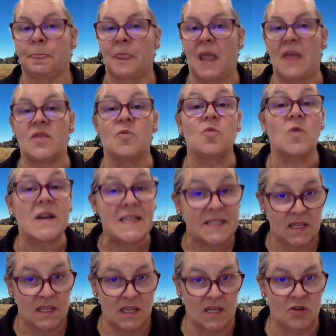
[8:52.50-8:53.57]
And the
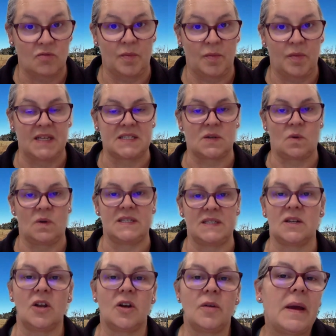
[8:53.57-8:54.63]
reason that you replace
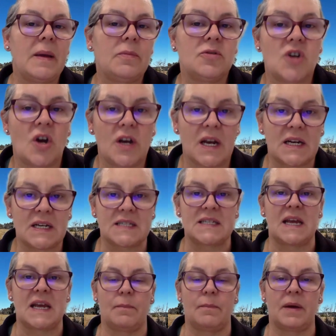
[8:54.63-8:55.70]
queens, a lot of people don't
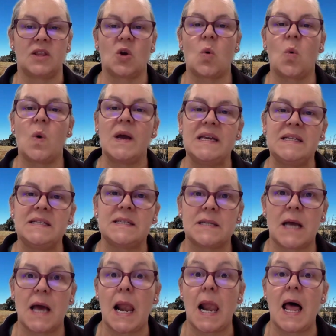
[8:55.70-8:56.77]
understand, but the queens
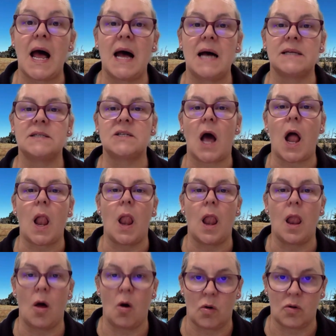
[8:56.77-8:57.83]
can last a
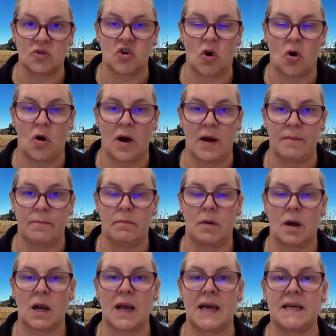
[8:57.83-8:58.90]
long time,
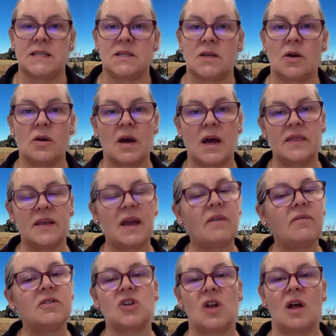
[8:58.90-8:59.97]
okay? So the
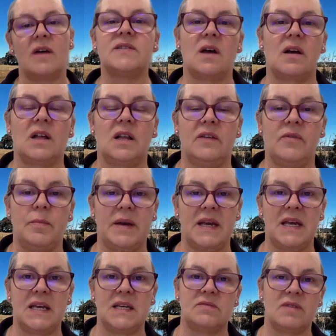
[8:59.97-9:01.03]
average life cycle of a
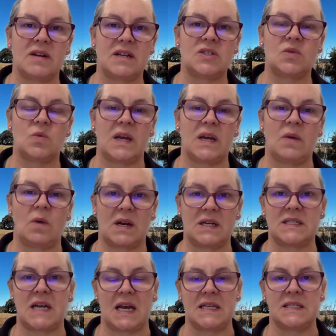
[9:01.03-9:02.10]
bee is around
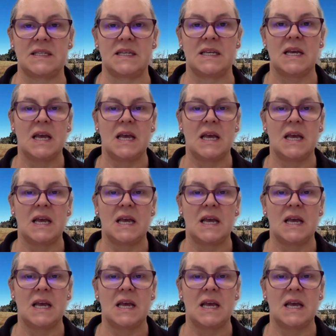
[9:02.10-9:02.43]
21 days.